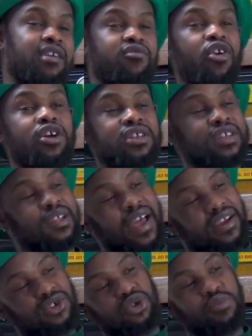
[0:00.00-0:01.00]
I've got the
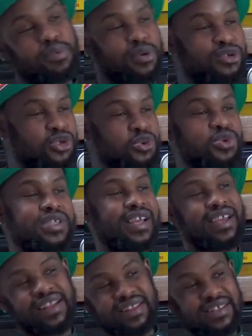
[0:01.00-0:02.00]
actual producer
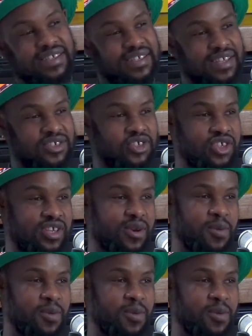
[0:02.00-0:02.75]
in the session.